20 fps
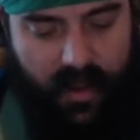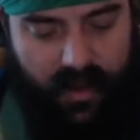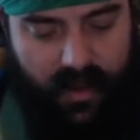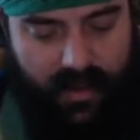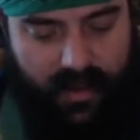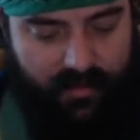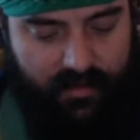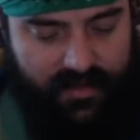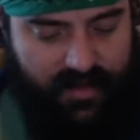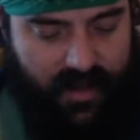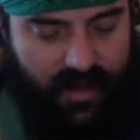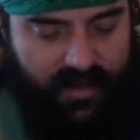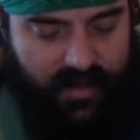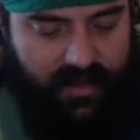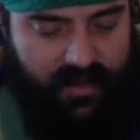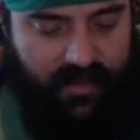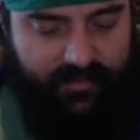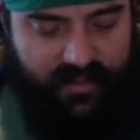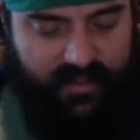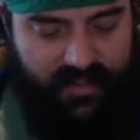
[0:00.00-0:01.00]
he was nice
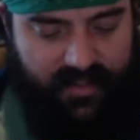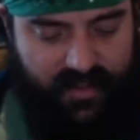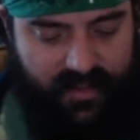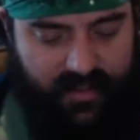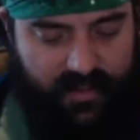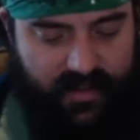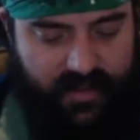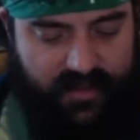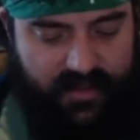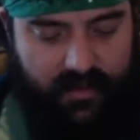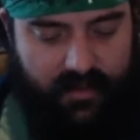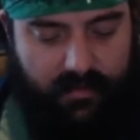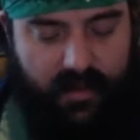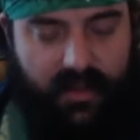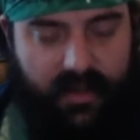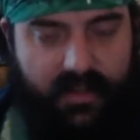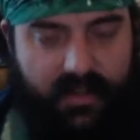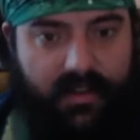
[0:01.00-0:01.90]
enough to send these to me.